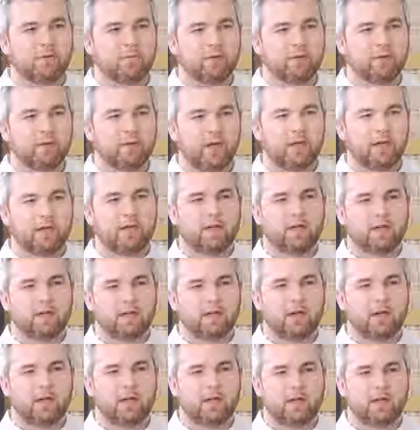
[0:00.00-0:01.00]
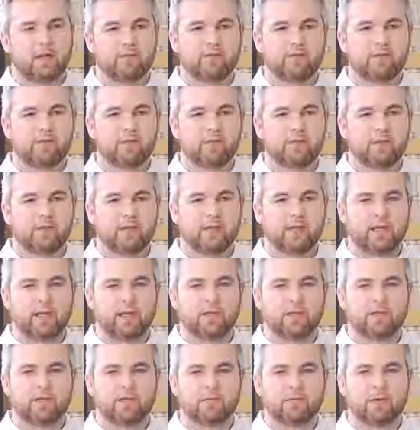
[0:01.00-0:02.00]
but I'll kind of highlight a few of the
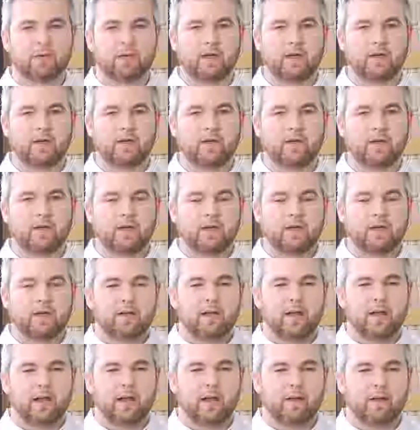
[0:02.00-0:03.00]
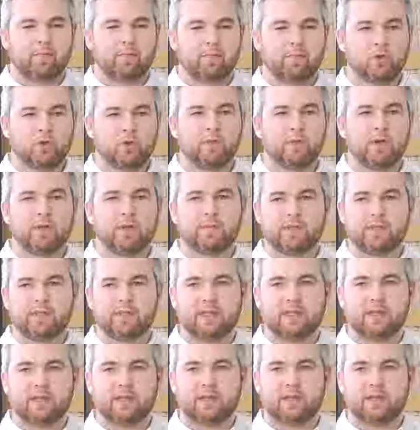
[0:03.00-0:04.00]
areas where you may be
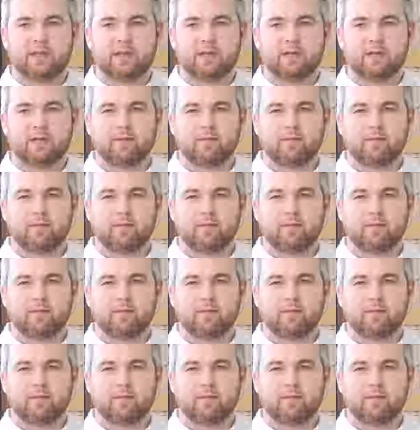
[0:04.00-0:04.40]
seeing